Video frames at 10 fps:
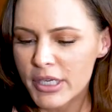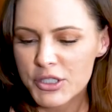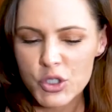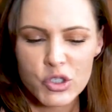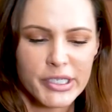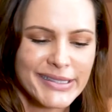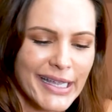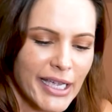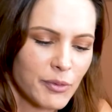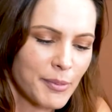industry. It's
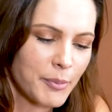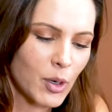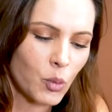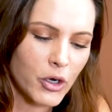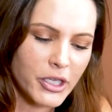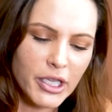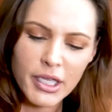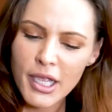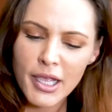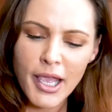like, I remember
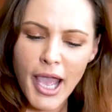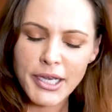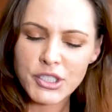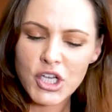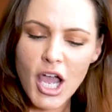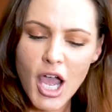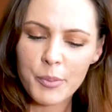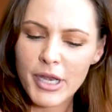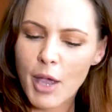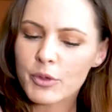working at a
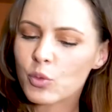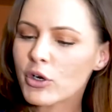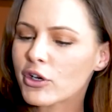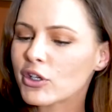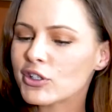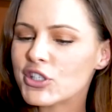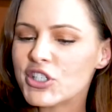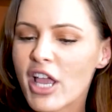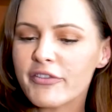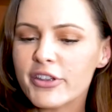job and I would work
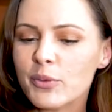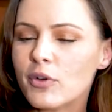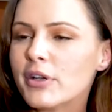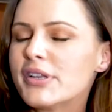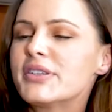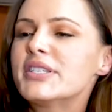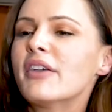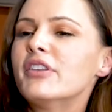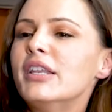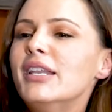7 a.m. to
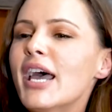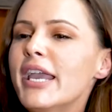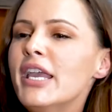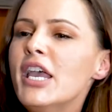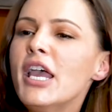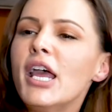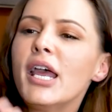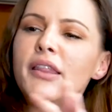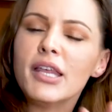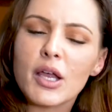7 p.m.
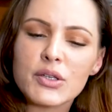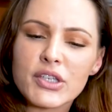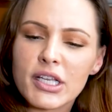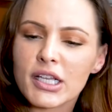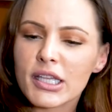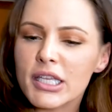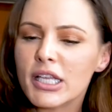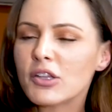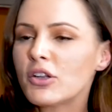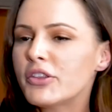And then I was like
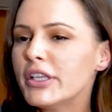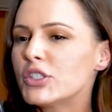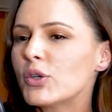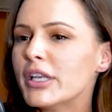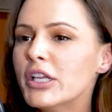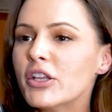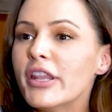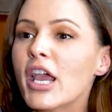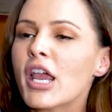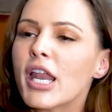cleaning little things around here and
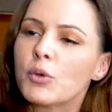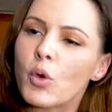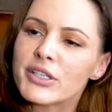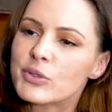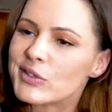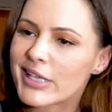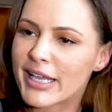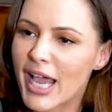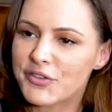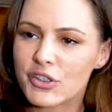there. And once it was
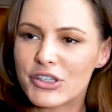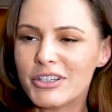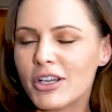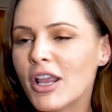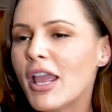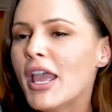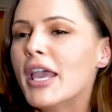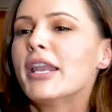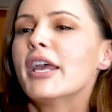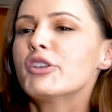like after a year,
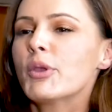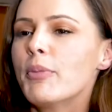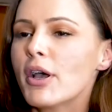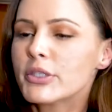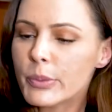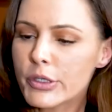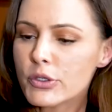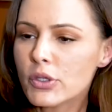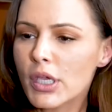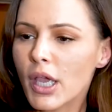and I asked my boss, I'm like,
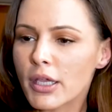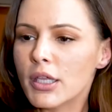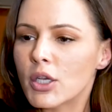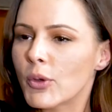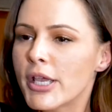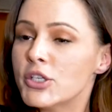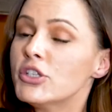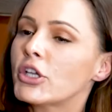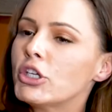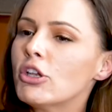do you think I can get a raise?
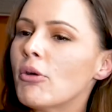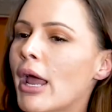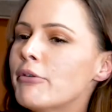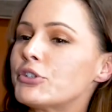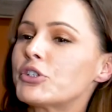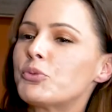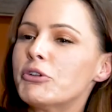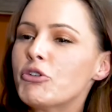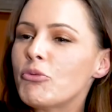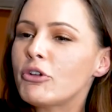He's like, I was just
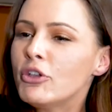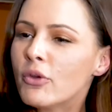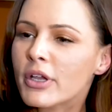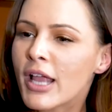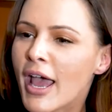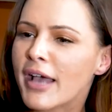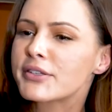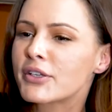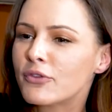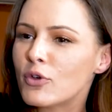wondering when you were going to
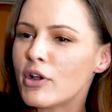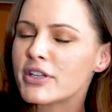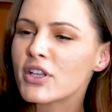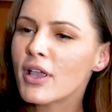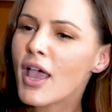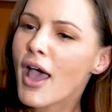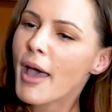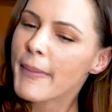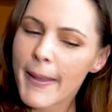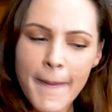ask. Of course.
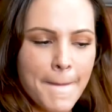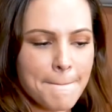I'm like, man.